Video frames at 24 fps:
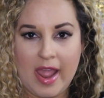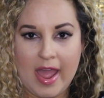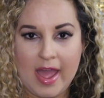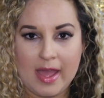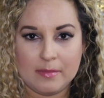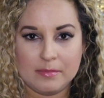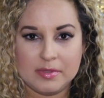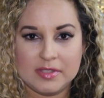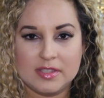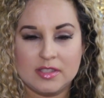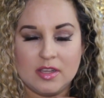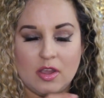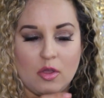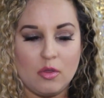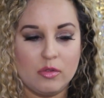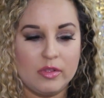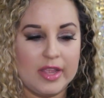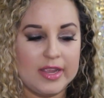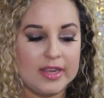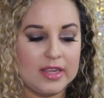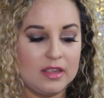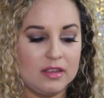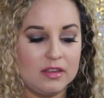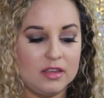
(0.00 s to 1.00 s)
app. So
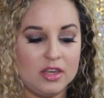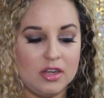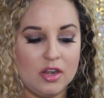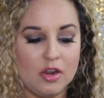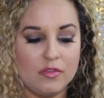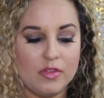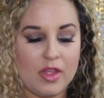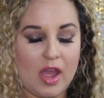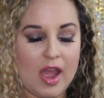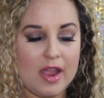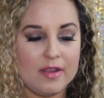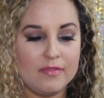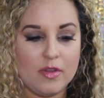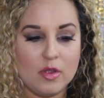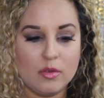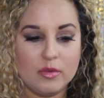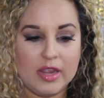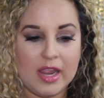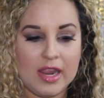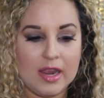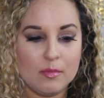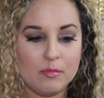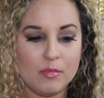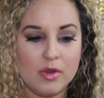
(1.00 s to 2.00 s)
like, you know, the iPhone
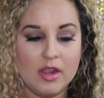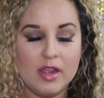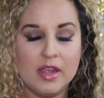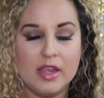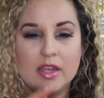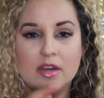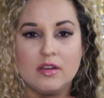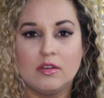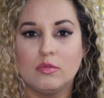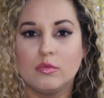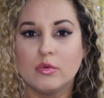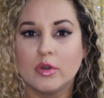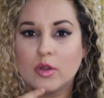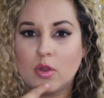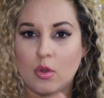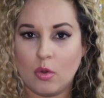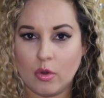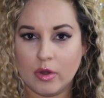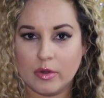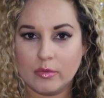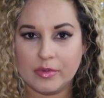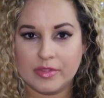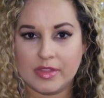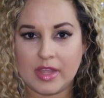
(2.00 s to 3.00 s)
camera, it'll
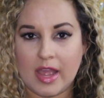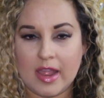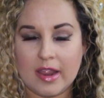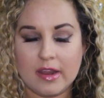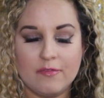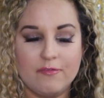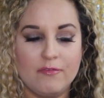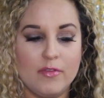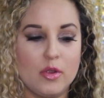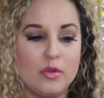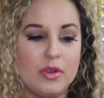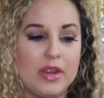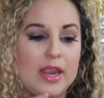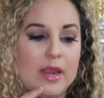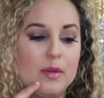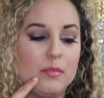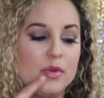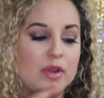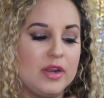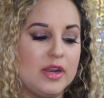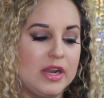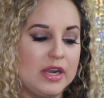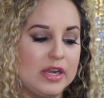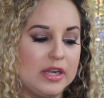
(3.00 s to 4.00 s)
record with the iPhone
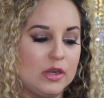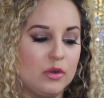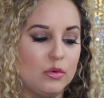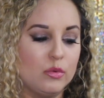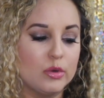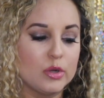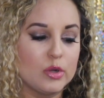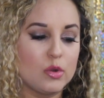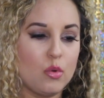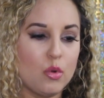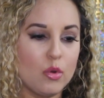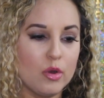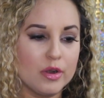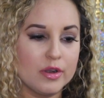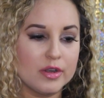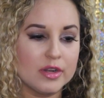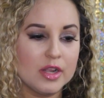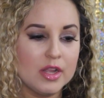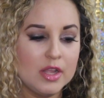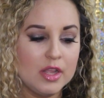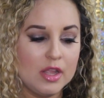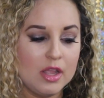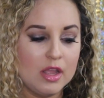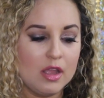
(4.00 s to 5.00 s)
camera and it'll
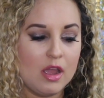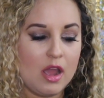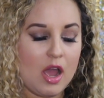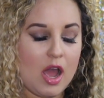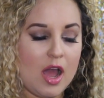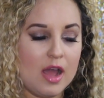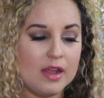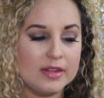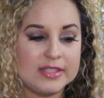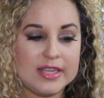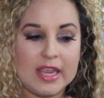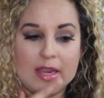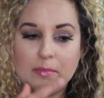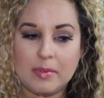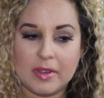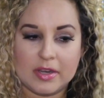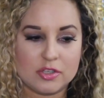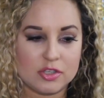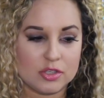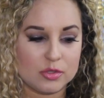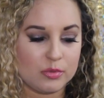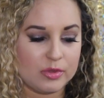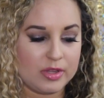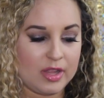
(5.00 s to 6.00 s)
record, take
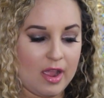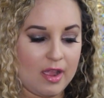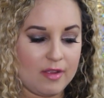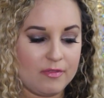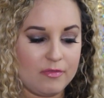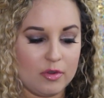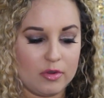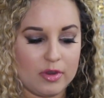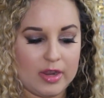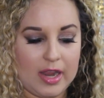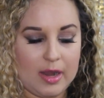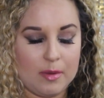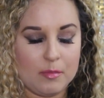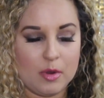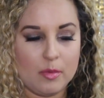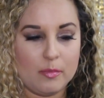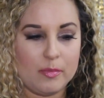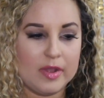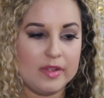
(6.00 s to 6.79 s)
pictures with the iPhone camera.